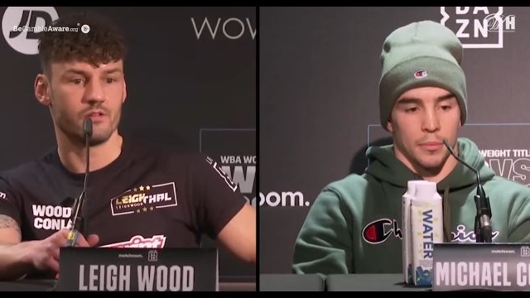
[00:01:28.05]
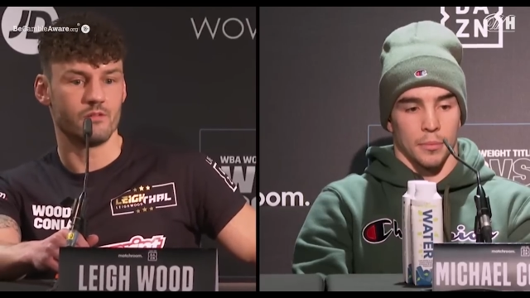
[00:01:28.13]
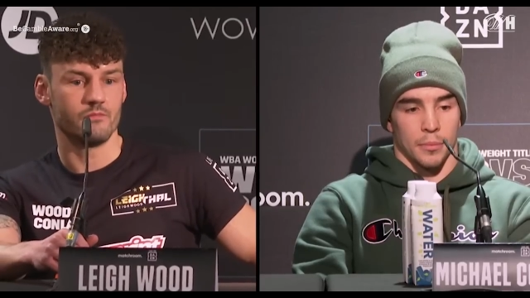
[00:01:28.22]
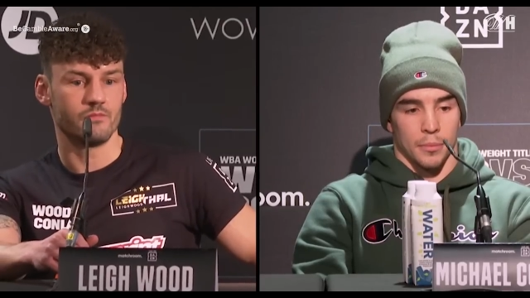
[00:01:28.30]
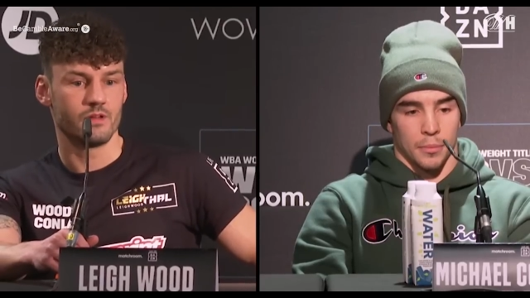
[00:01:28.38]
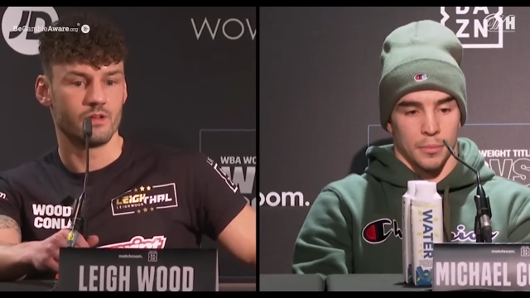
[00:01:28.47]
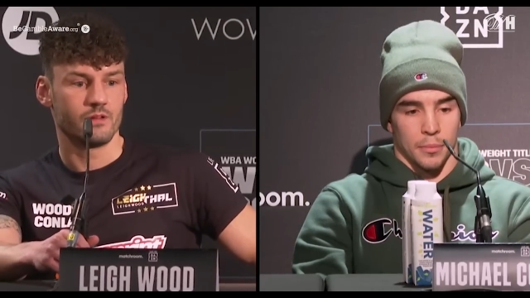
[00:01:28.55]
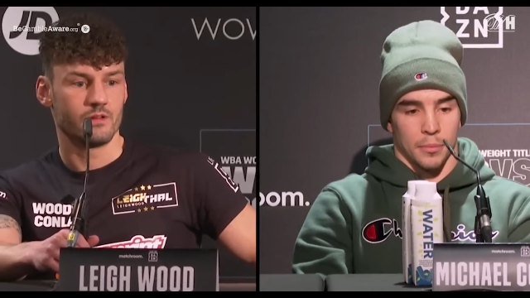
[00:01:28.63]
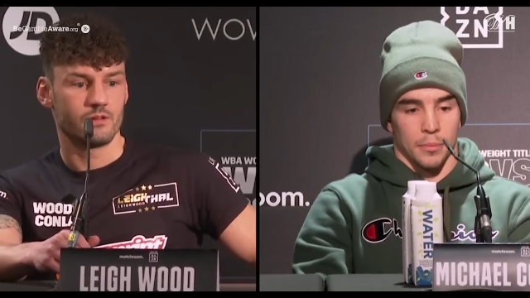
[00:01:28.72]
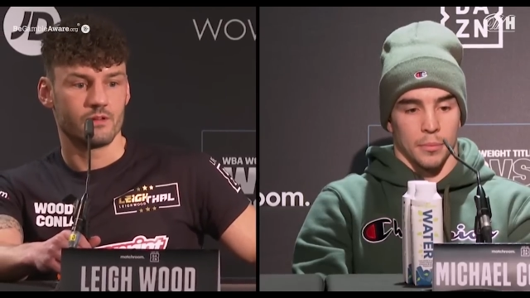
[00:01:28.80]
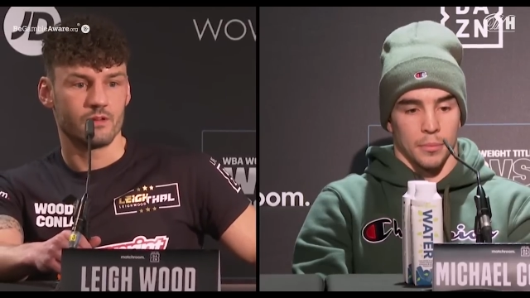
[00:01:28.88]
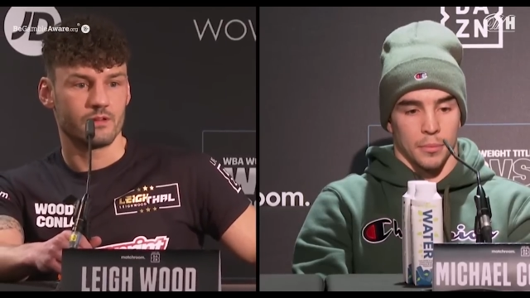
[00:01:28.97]
Speaker 1: Um,
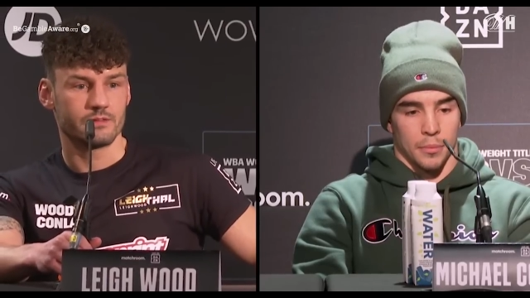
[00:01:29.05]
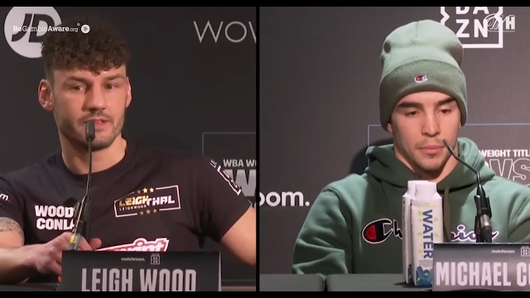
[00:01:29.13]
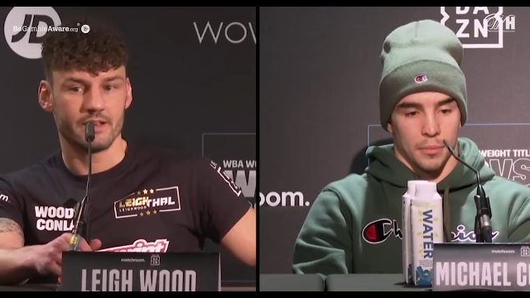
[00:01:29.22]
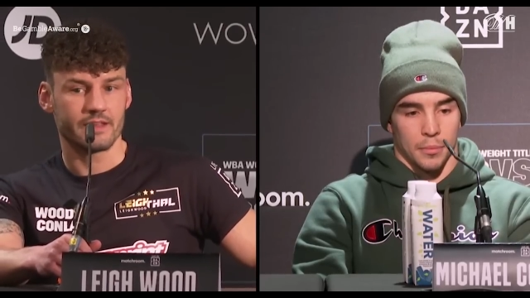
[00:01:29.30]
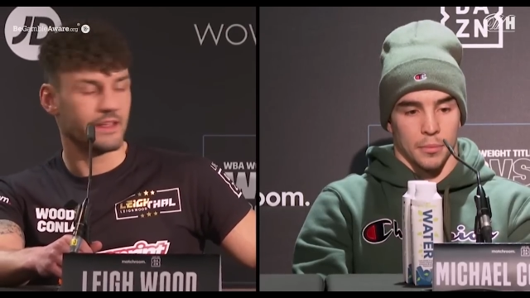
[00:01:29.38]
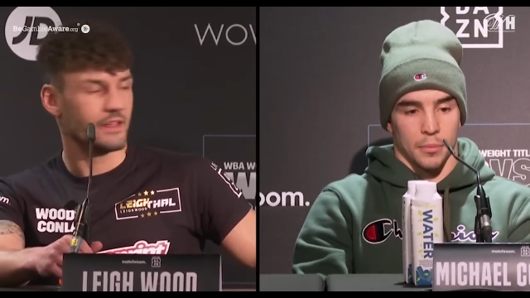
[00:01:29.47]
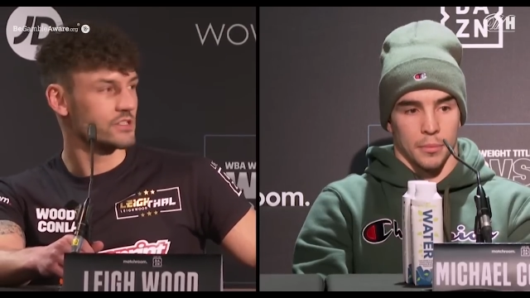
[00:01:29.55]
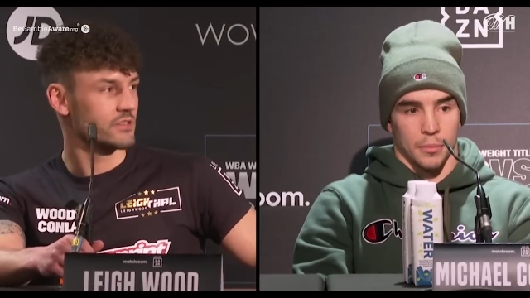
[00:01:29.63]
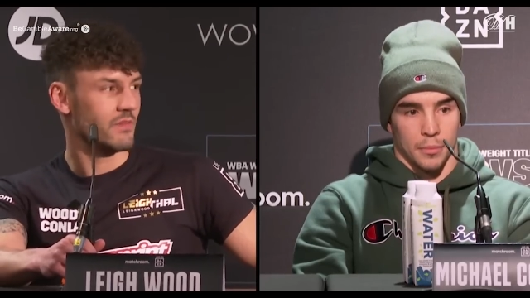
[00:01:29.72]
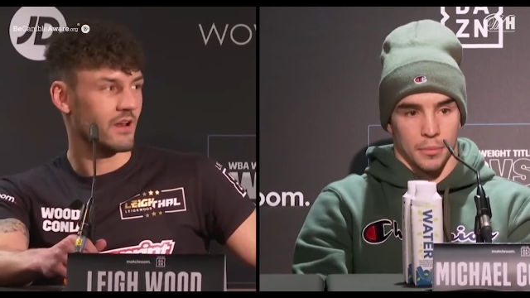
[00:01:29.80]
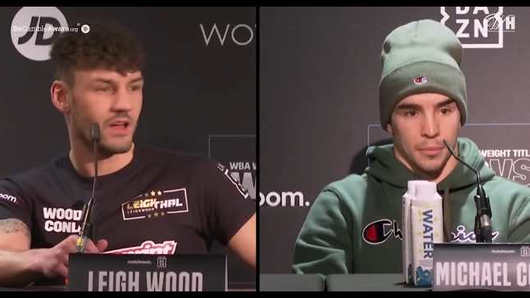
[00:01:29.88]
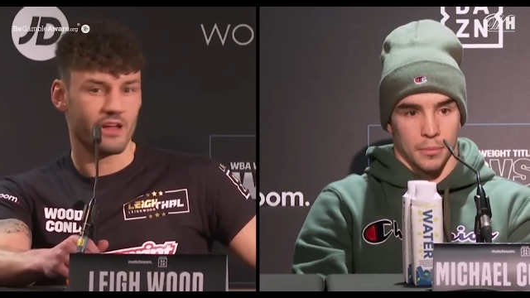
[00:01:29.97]

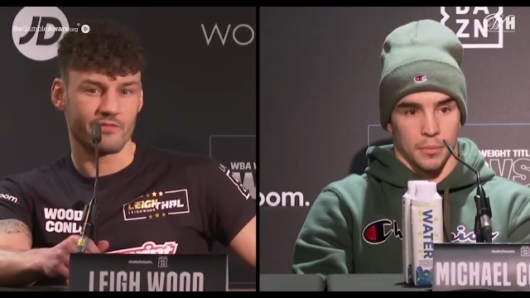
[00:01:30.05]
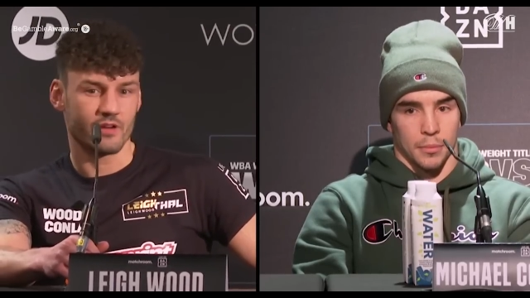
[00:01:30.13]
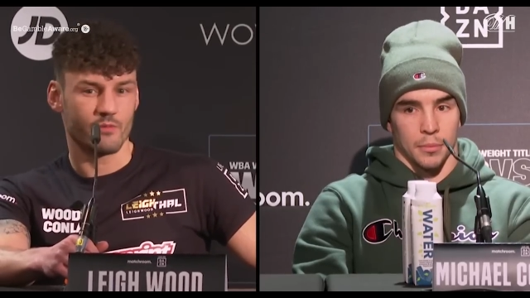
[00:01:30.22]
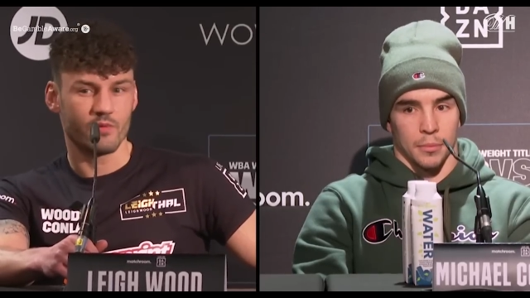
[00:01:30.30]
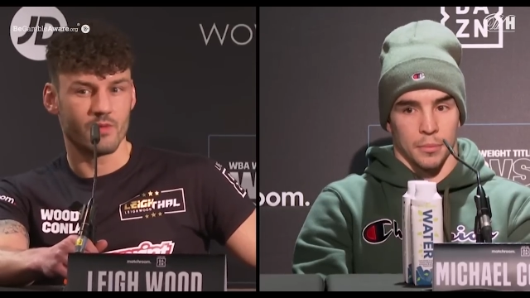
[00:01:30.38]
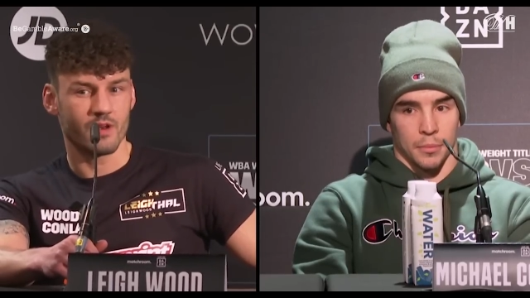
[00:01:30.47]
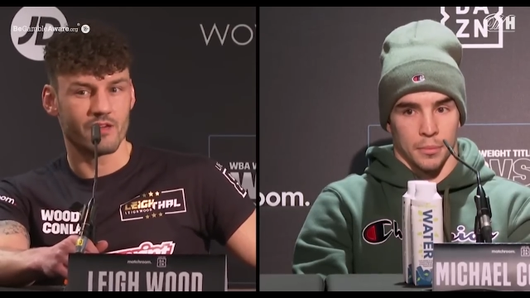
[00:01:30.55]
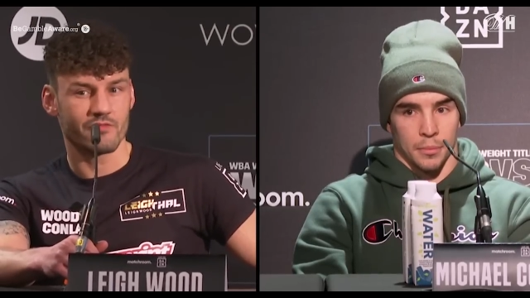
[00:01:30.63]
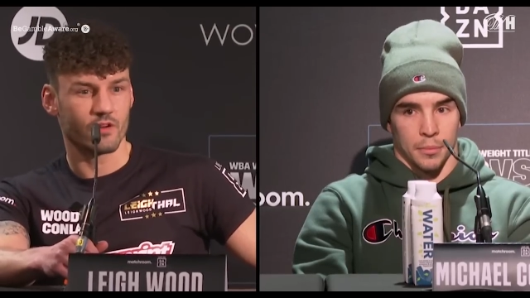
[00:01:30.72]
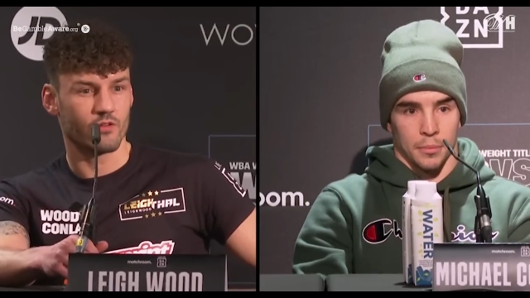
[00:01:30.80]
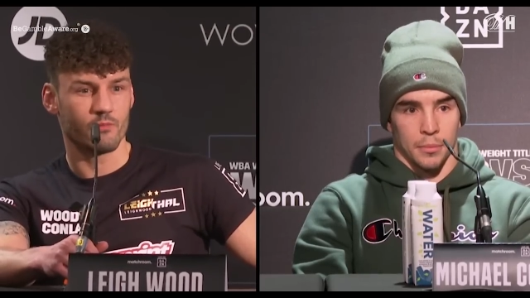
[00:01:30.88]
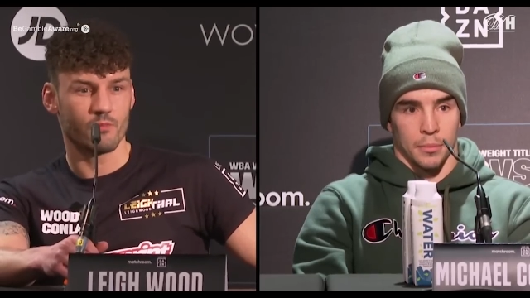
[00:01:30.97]
dedication, my life, and I put my
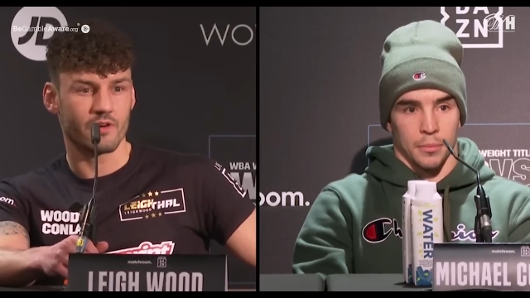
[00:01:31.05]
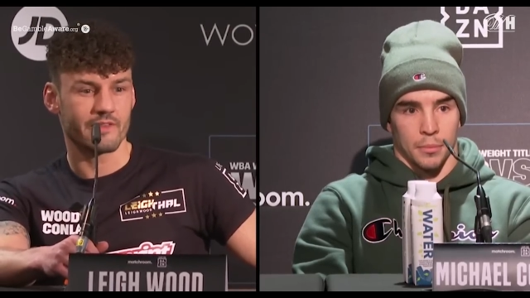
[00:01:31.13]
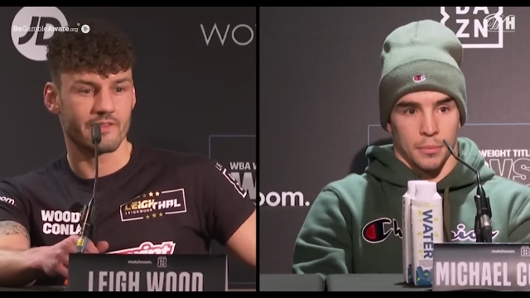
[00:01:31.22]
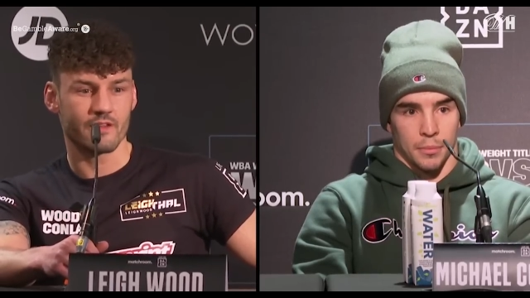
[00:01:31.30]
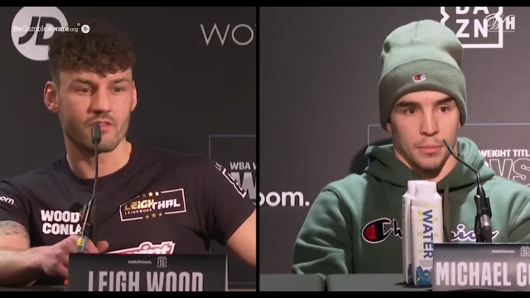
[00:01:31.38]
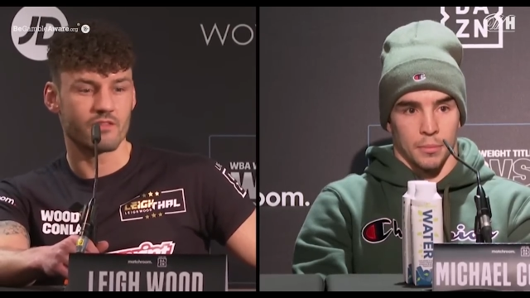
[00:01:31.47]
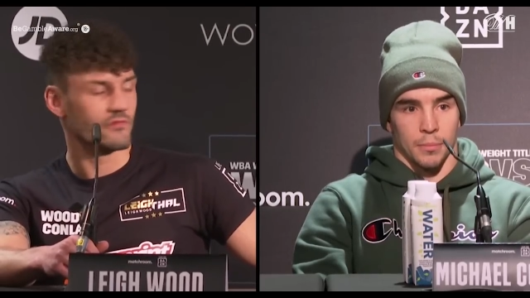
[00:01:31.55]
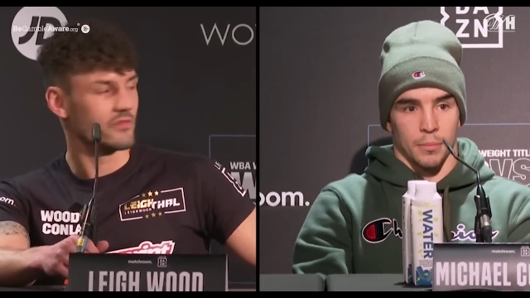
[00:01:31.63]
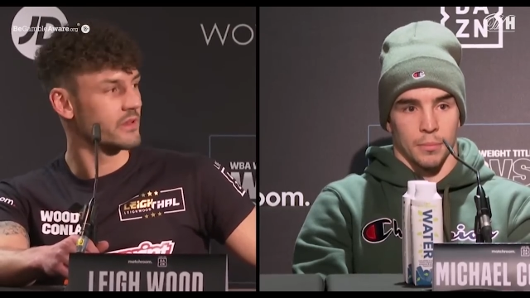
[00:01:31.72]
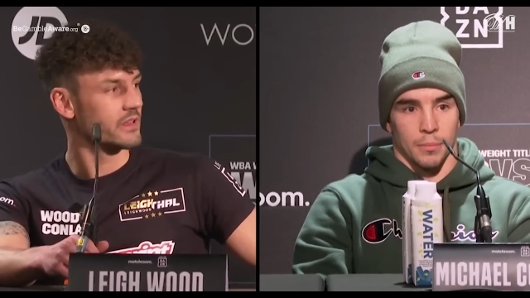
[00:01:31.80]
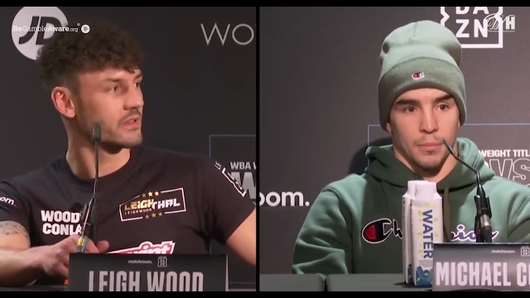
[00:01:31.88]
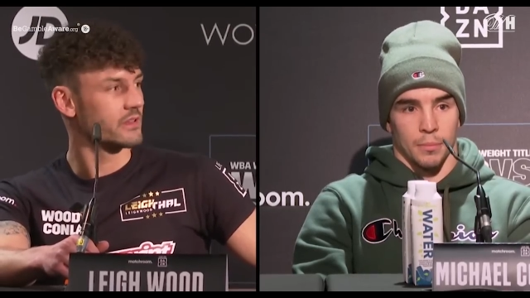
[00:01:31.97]
life on hold. Boxing's
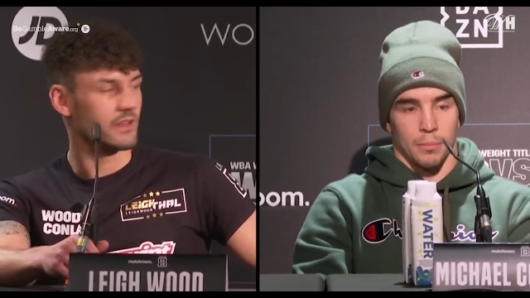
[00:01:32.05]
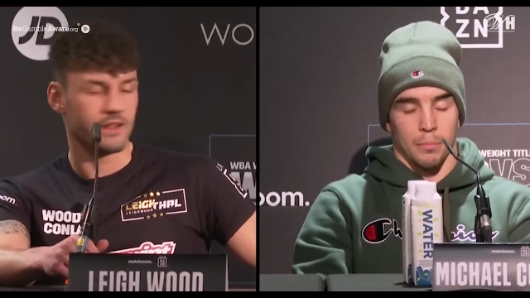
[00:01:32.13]
everything for me,